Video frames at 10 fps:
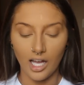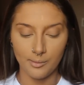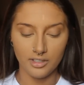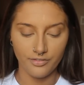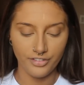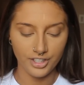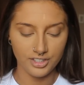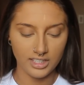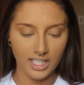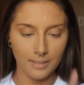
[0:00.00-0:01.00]
I'm going to
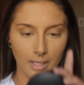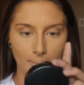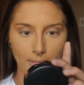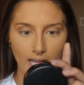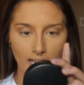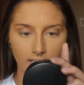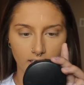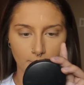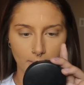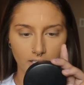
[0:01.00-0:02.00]
first take my
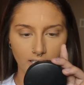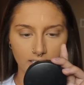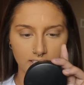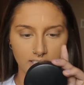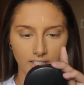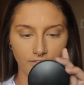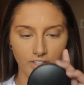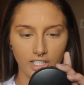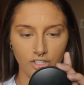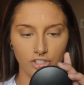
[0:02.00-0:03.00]
MAC Mineralized Skin
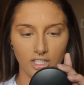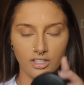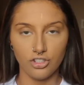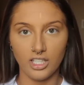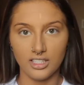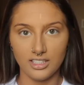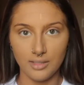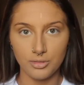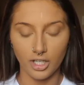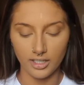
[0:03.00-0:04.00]
Finish in the shade
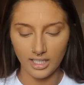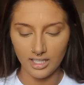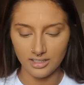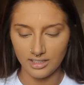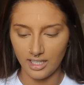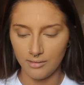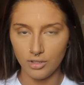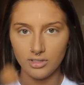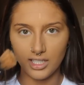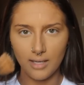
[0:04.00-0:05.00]
Deep Darkest, and I'm
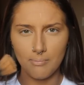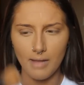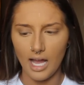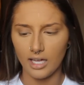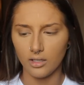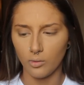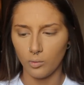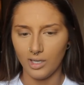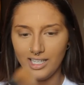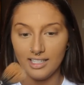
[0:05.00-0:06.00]
using a MAC
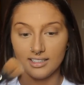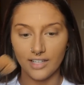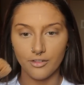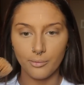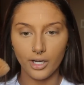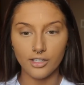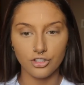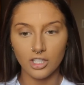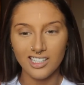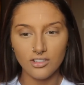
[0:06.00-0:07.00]
187
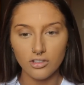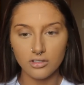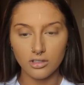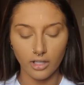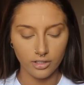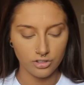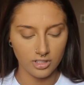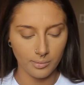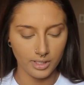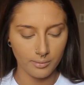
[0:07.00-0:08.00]
brush, just a large
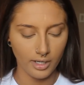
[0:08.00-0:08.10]
stippling